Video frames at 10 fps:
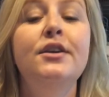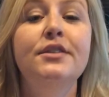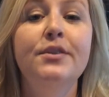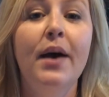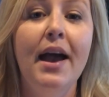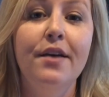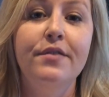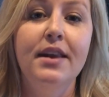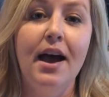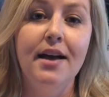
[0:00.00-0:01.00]
So I
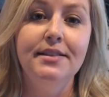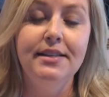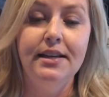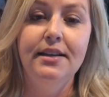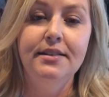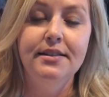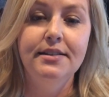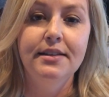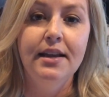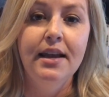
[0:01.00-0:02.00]
have 9
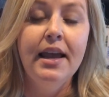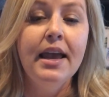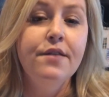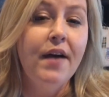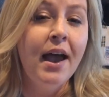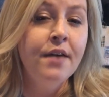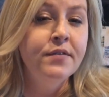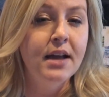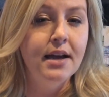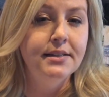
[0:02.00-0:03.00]
10s. If I
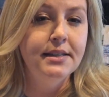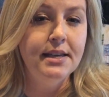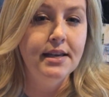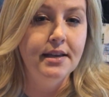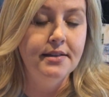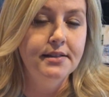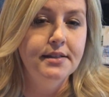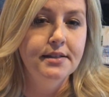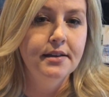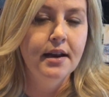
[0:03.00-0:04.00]
have 9
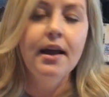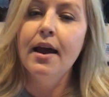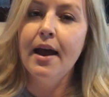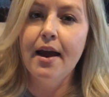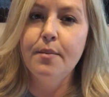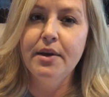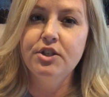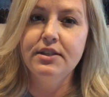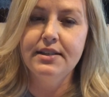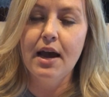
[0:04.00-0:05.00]
10s, how
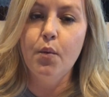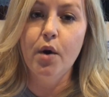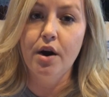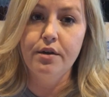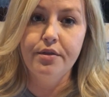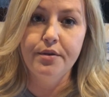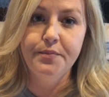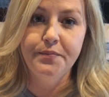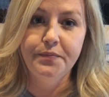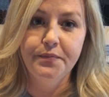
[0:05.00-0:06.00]
much is that
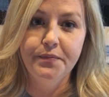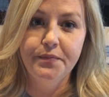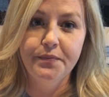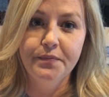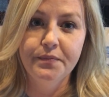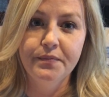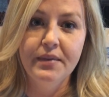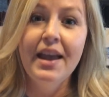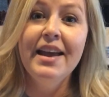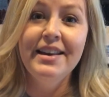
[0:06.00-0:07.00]
worth?
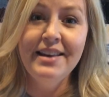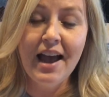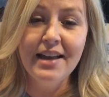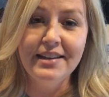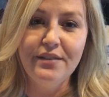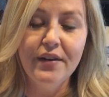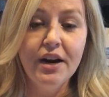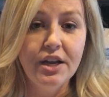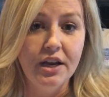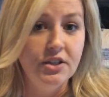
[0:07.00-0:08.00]
90.
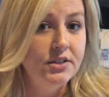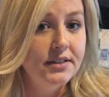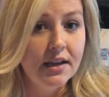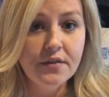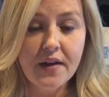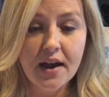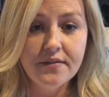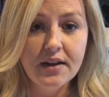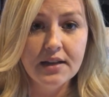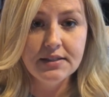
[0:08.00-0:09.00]
Very good. Just like if I
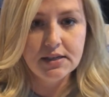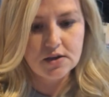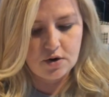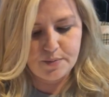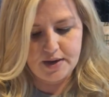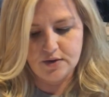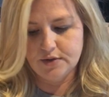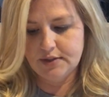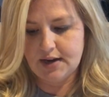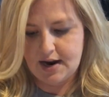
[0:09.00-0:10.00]
have 9 $10
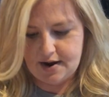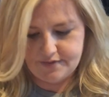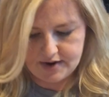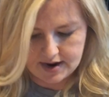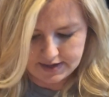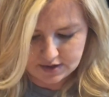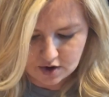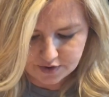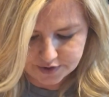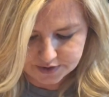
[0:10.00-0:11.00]
bills, I have
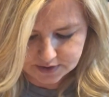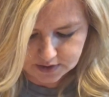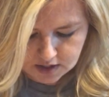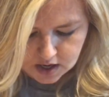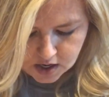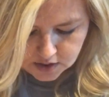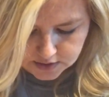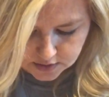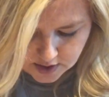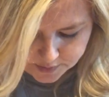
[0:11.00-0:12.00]
$90.
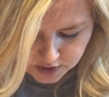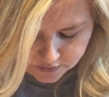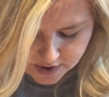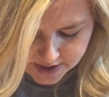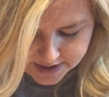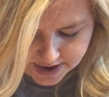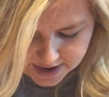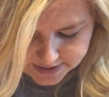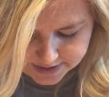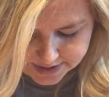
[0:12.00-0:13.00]
So I'm going to write
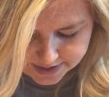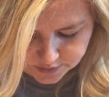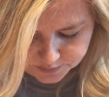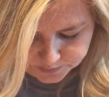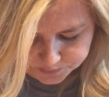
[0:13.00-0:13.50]
90 down.